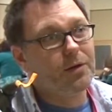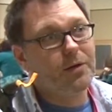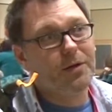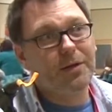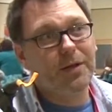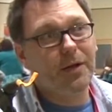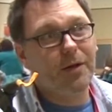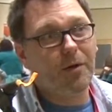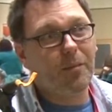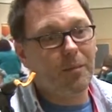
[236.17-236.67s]

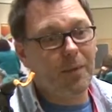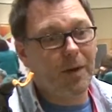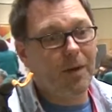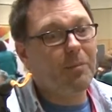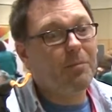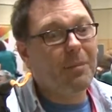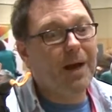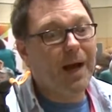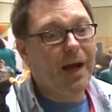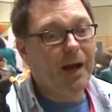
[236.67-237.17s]
Tell about
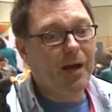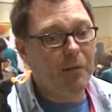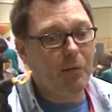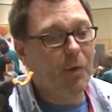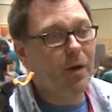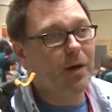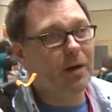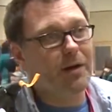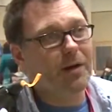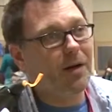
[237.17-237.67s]

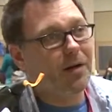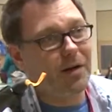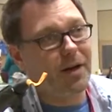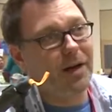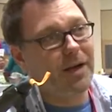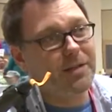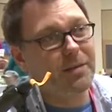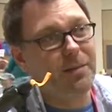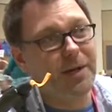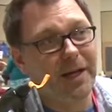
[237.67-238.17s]

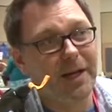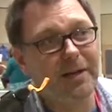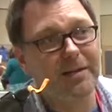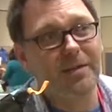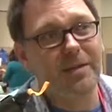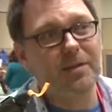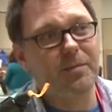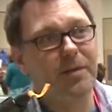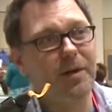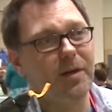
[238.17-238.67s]
SPNN's
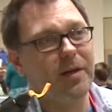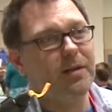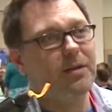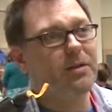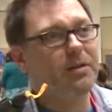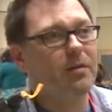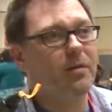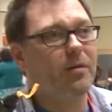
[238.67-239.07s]
experience?